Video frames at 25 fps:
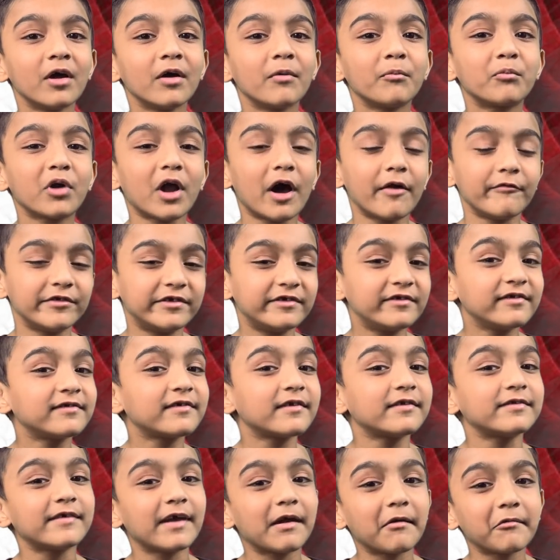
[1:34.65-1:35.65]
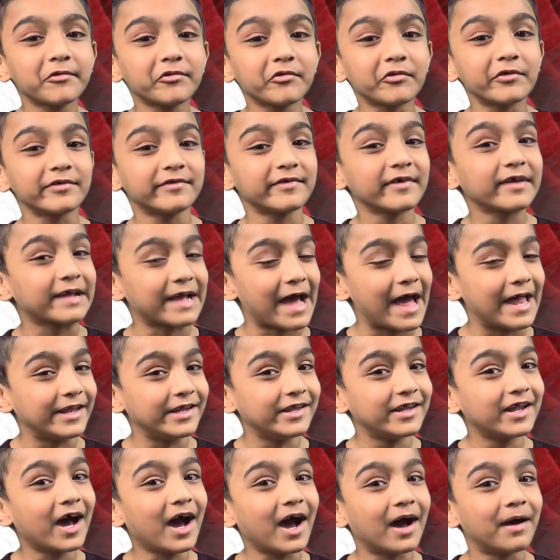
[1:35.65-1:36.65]
provinces and territories in
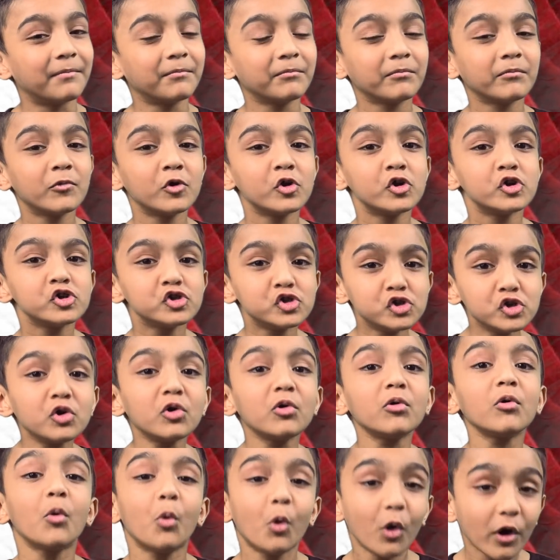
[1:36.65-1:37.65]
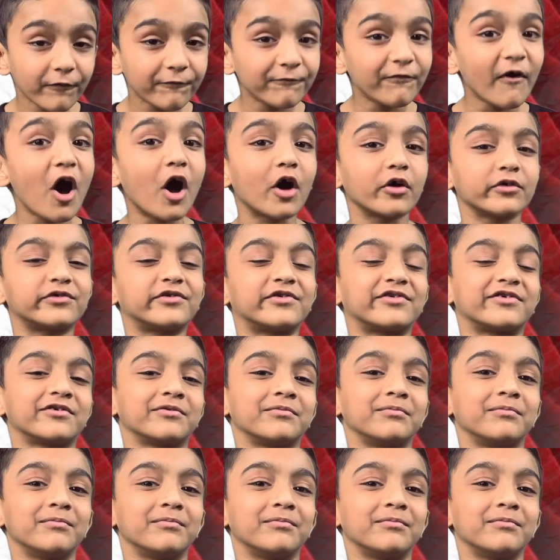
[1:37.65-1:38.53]
Canada. True or false?